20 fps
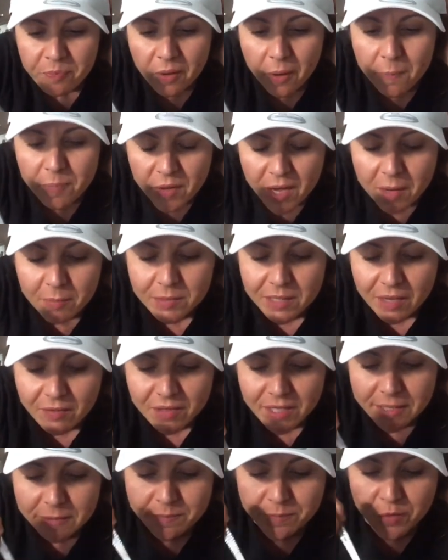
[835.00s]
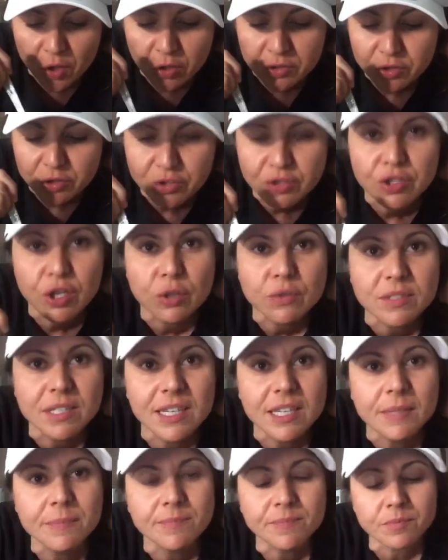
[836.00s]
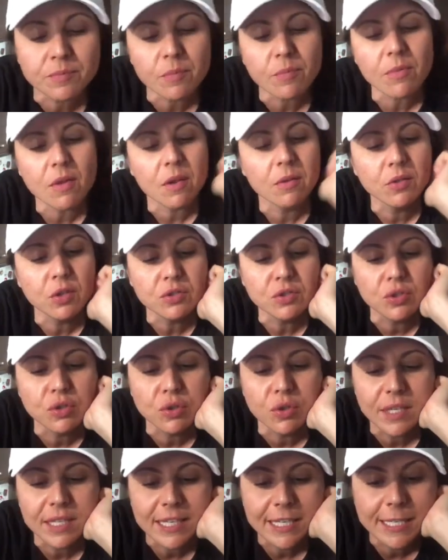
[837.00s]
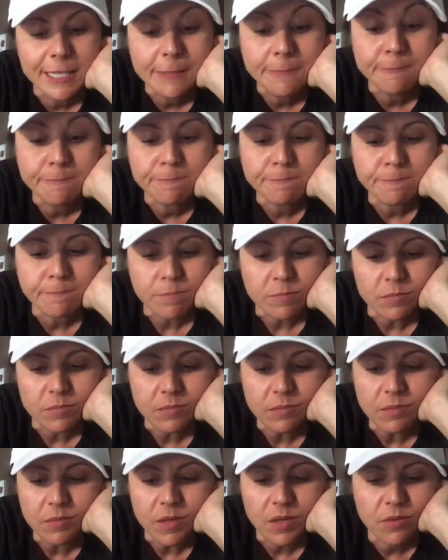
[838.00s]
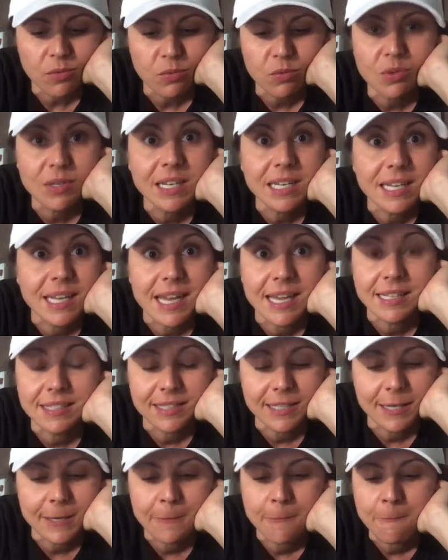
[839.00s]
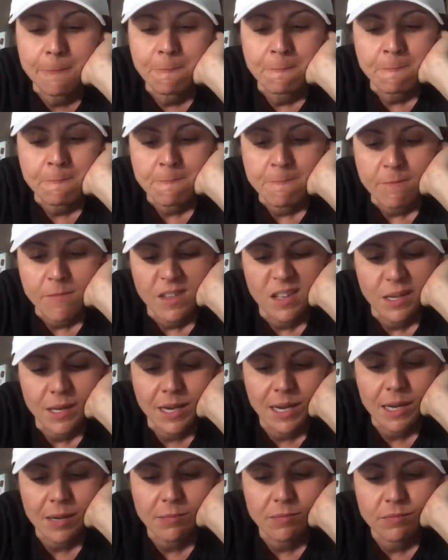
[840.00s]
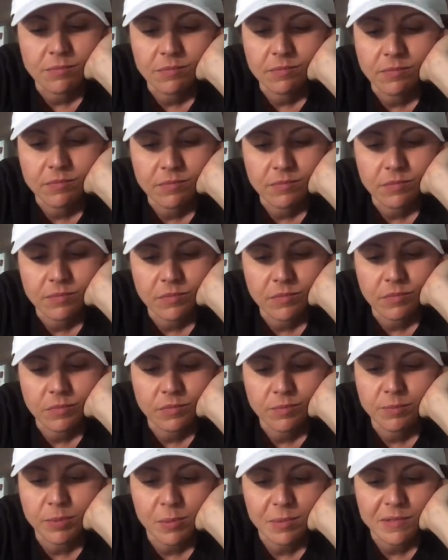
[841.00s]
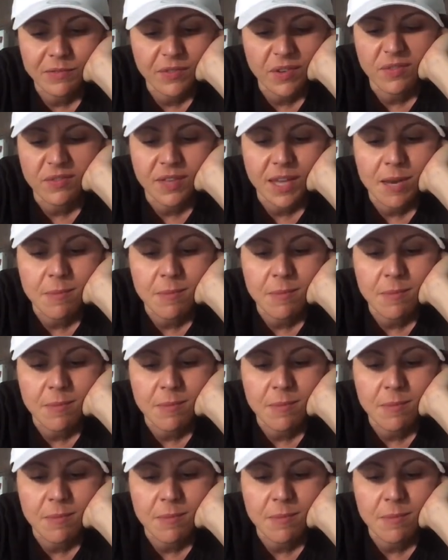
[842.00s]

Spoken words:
Yep, lovely. Not too salty, not too oily, really easy. Probably 15